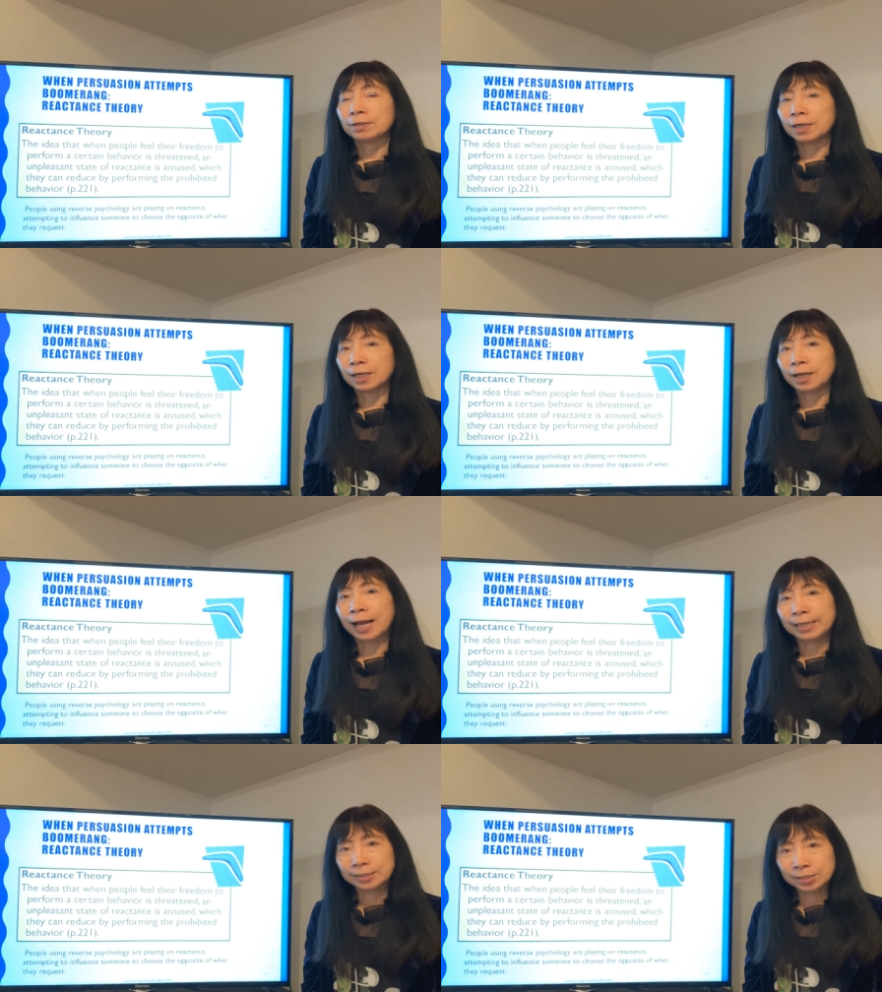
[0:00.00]
uh,
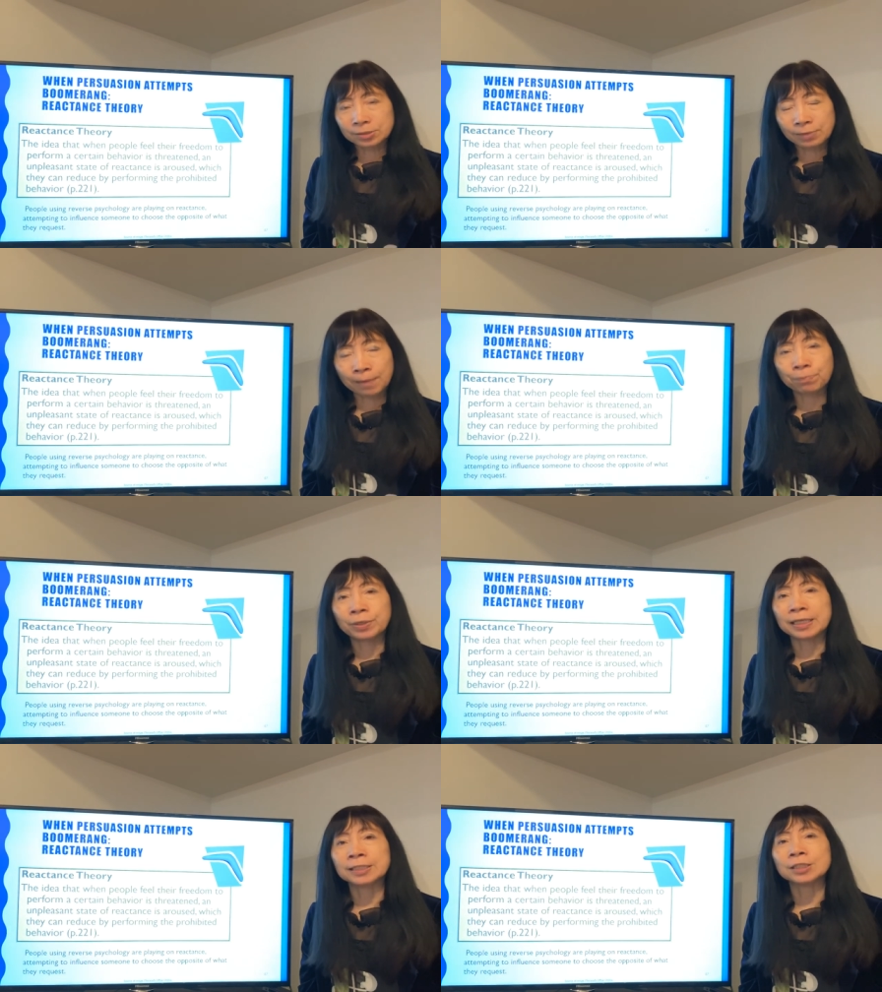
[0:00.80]
I, I
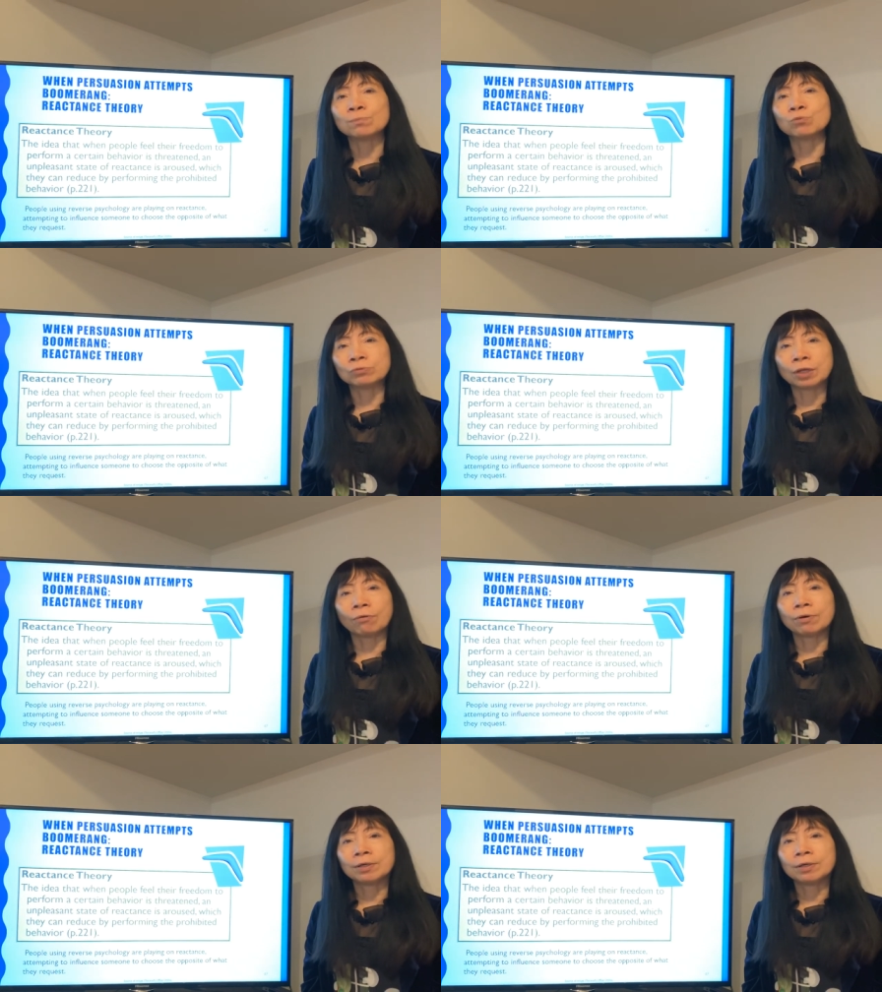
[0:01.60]
put in the Moodle.